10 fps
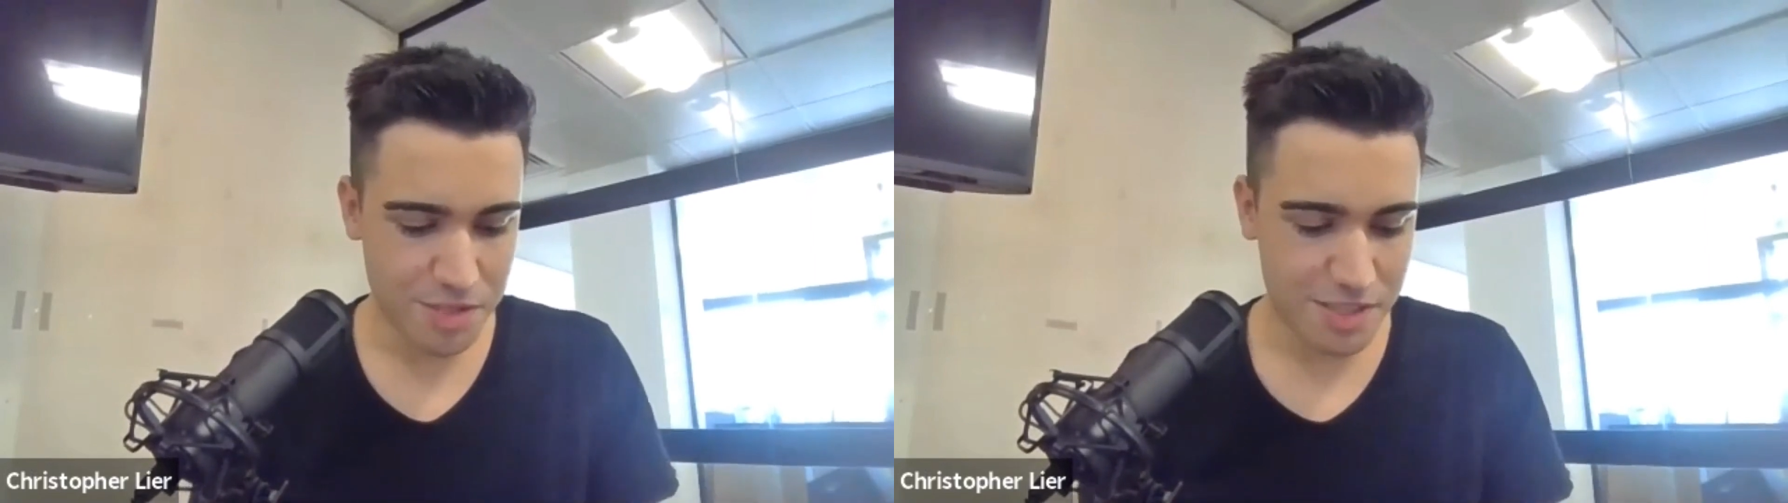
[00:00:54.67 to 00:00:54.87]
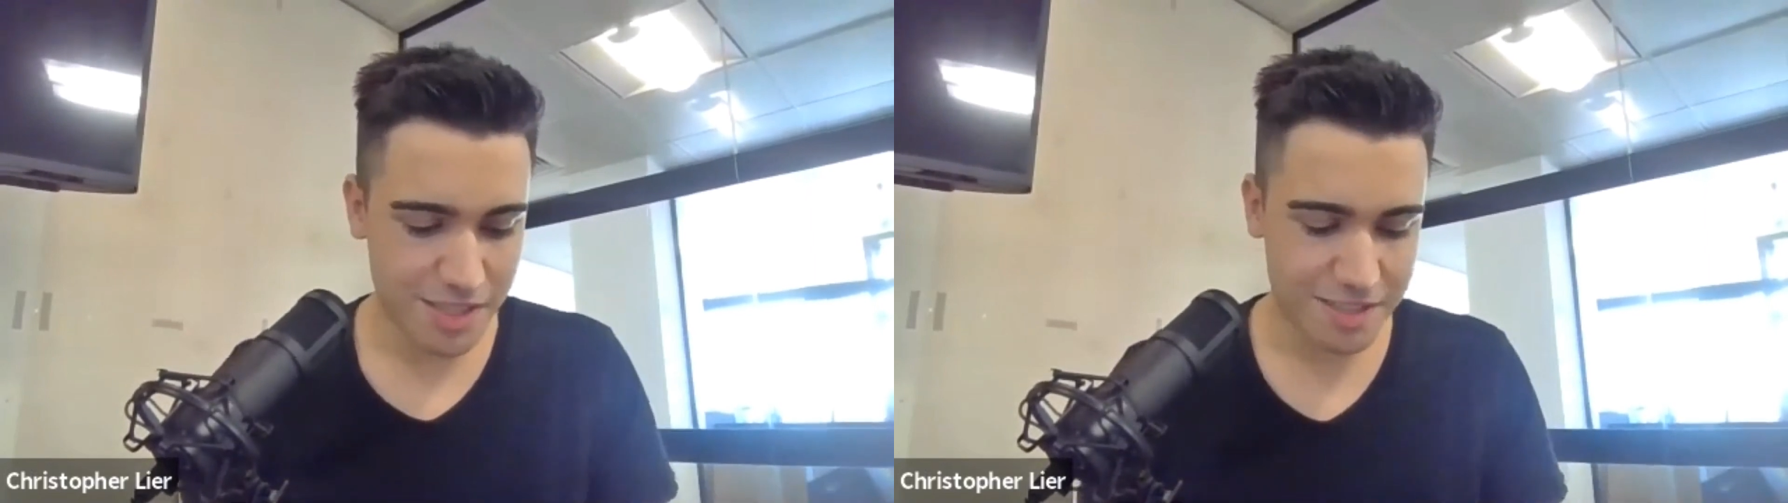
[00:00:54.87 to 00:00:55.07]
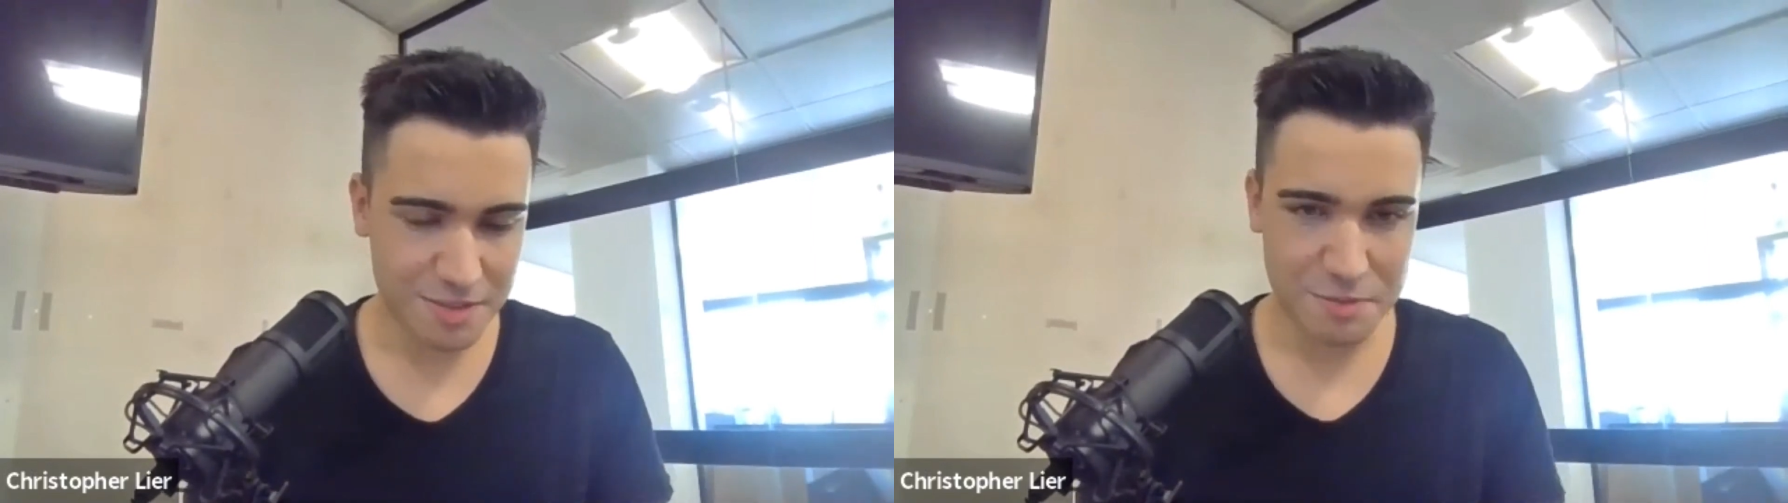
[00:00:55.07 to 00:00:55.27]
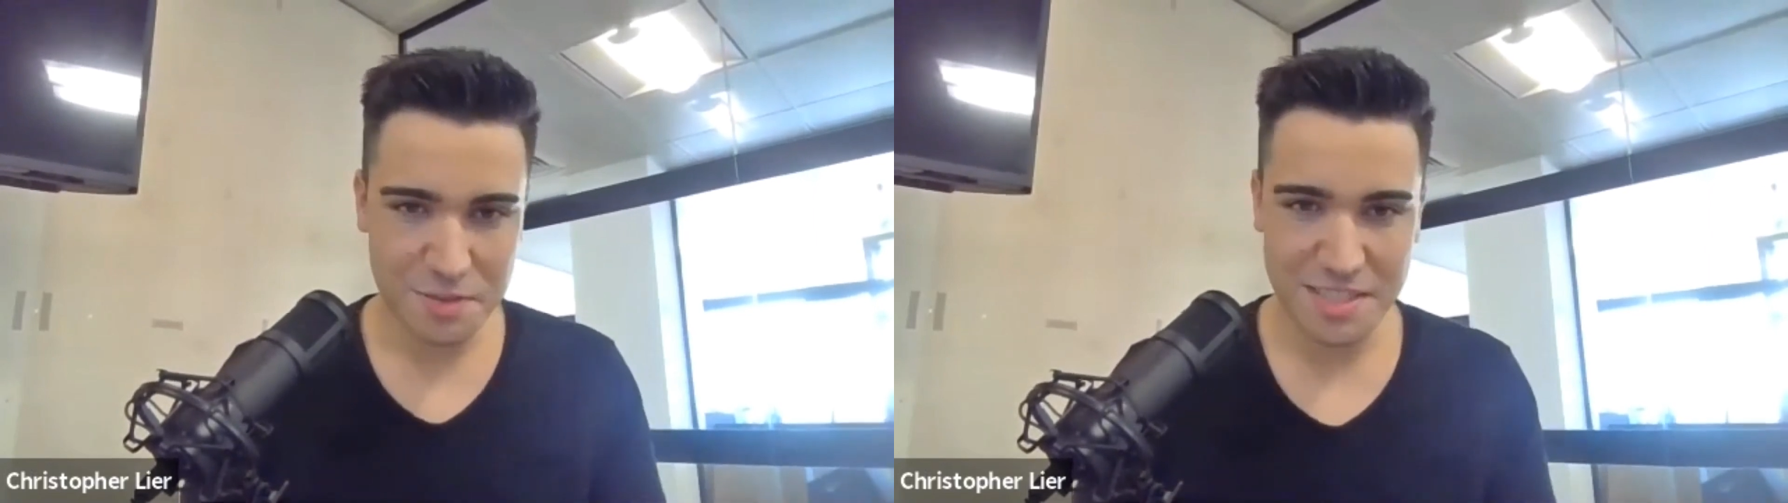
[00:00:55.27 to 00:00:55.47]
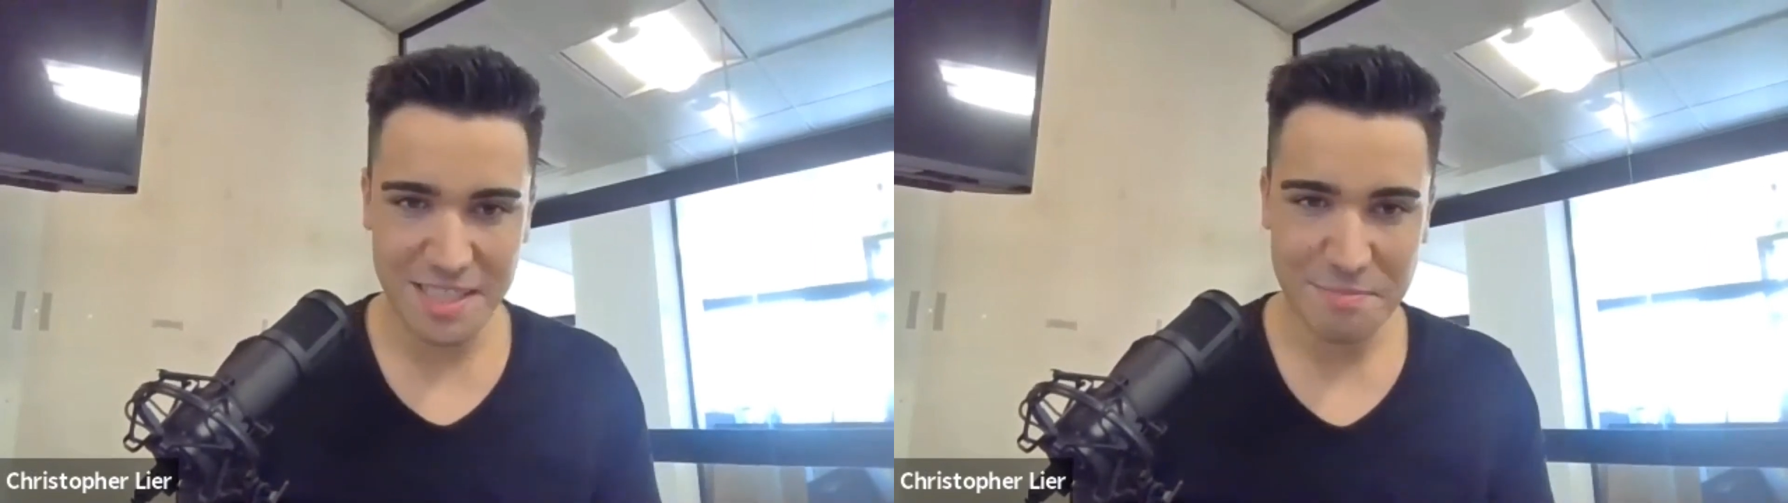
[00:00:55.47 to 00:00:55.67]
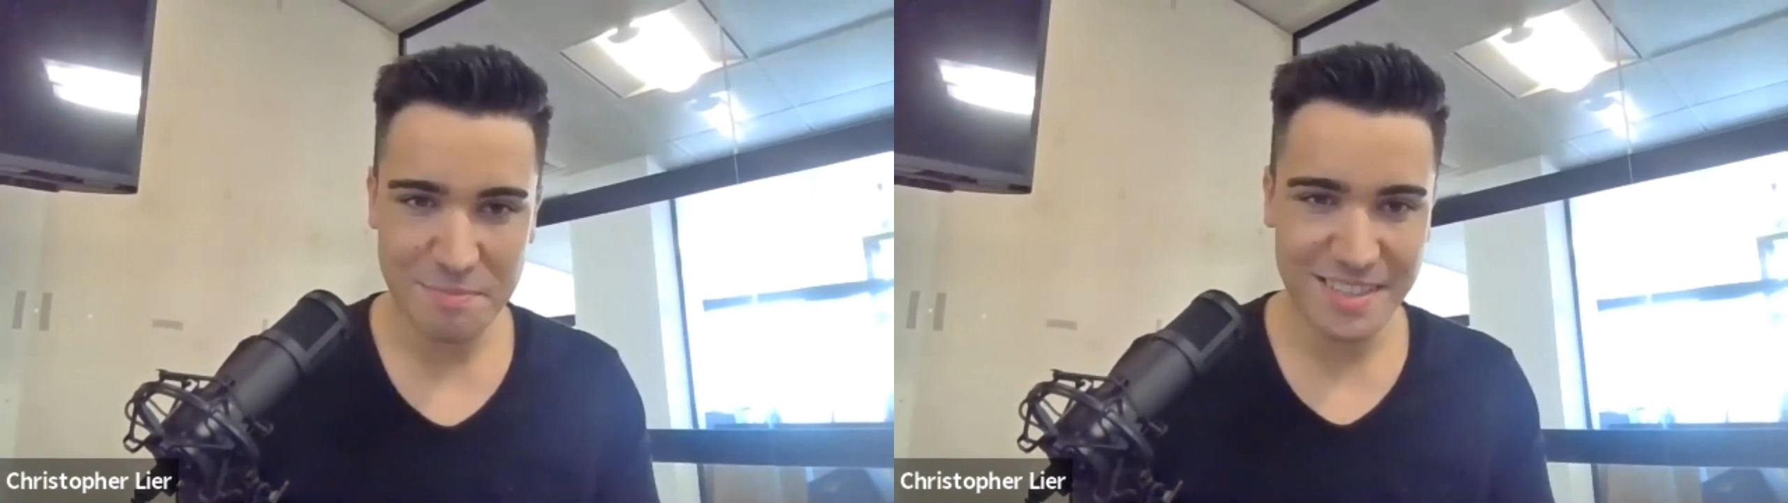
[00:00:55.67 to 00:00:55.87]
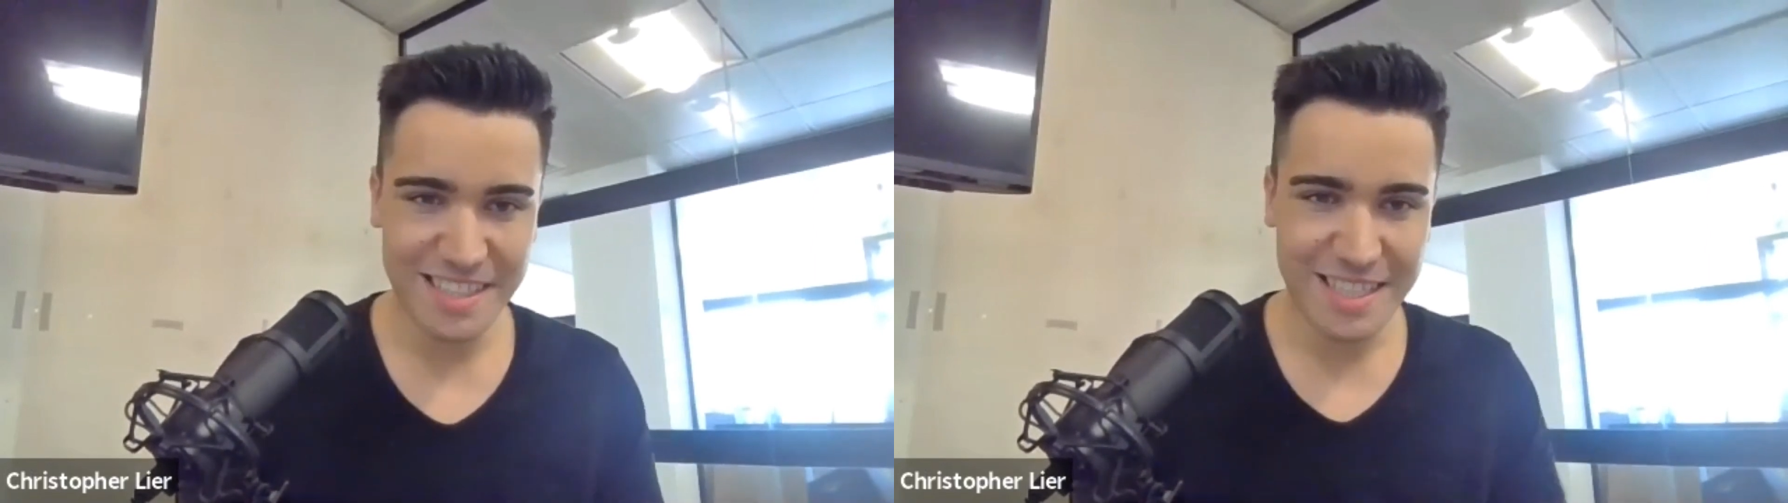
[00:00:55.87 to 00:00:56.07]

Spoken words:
start, Waseem?